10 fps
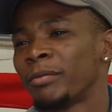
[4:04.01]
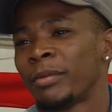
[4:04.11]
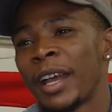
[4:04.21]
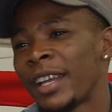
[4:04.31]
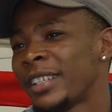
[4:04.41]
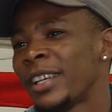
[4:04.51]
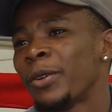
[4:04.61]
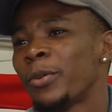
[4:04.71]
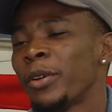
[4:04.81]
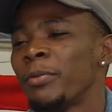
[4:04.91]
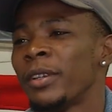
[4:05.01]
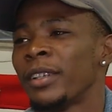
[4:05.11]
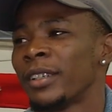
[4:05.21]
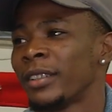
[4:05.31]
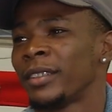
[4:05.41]
how he said it would
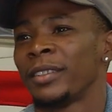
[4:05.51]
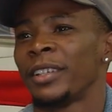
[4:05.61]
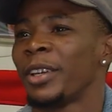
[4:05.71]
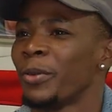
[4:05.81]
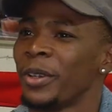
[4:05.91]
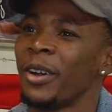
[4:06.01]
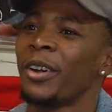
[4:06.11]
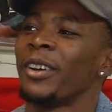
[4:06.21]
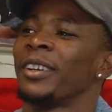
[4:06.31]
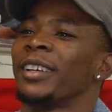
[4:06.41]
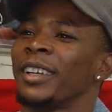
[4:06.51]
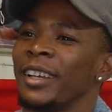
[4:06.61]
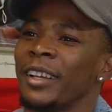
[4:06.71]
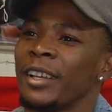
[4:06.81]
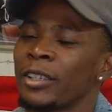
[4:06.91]
be, and here we are.
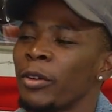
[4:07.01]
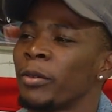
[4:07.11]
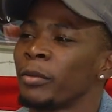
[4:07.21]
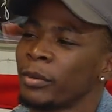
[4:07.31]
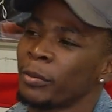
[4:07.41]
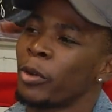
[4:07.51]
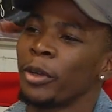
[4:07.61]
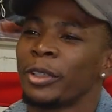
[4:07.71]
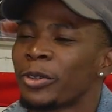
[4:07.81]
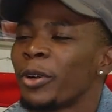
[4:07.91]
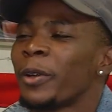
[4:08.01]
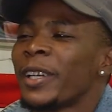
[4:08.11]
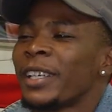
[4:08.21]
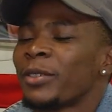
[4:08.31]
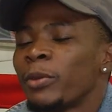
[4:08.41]
So, moral of the
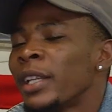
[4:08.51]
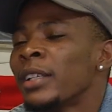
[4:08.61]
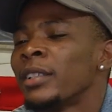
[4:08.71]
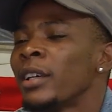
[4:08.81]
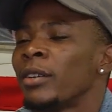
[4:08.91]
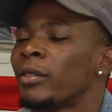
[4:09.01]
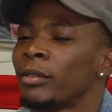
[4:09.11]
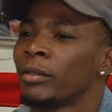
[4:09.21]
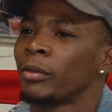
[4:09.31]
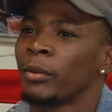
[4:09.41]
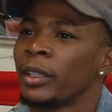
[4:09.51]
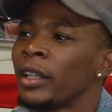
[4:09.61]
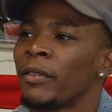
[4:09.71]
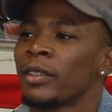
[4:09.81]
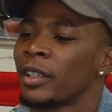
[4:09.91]
story is, we didn't settle. We
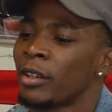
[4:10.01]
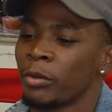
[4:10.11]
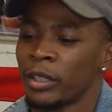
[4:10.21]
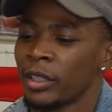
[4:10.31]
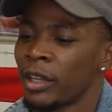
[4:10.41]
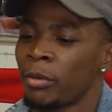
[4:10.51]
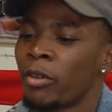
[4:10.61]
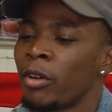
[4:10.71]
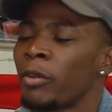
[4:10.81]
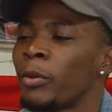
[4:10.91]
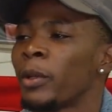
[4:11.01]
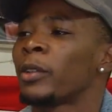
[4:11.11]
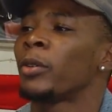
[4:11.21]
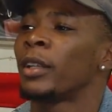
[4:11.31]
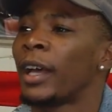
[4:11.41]
never settled, we just kept going. We
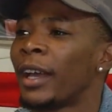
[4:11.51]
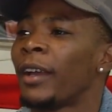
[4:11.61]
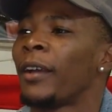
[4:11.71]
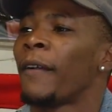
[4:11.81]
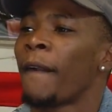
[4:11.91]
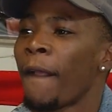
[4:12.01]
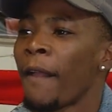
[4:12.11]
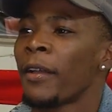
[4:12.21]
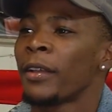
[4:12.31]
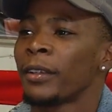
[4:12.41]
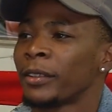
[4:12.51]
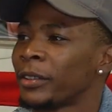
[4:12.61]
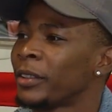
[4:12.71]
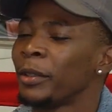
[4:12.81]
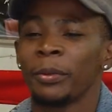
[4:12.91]
went through a lot,
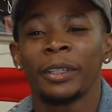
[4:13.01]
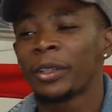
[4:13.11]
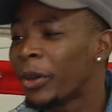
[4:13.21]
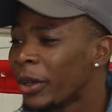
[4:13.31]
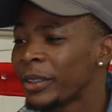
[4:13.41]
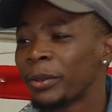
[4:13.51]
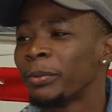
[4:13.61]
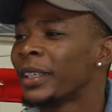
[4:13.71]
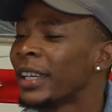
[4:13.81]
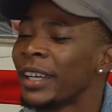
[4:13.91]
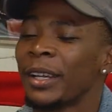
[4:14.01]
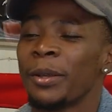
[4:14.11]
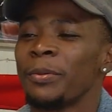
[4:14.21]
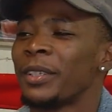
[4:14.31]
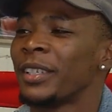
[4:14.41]
sleeping in the car
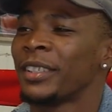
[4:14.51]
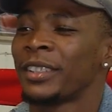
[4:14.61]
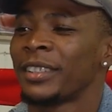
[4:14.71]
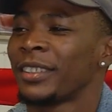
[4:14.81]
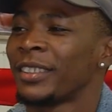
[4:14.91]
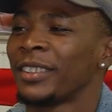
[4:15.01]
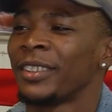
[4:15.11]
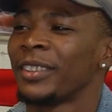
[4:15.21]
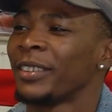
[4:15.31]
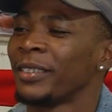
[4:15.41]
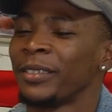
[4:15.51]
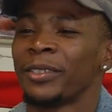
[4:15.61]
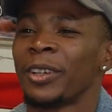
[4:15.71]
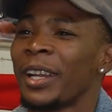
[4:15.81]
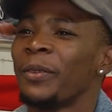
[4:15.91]
sometimes, just
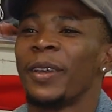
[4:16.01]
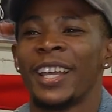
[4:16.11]
trying to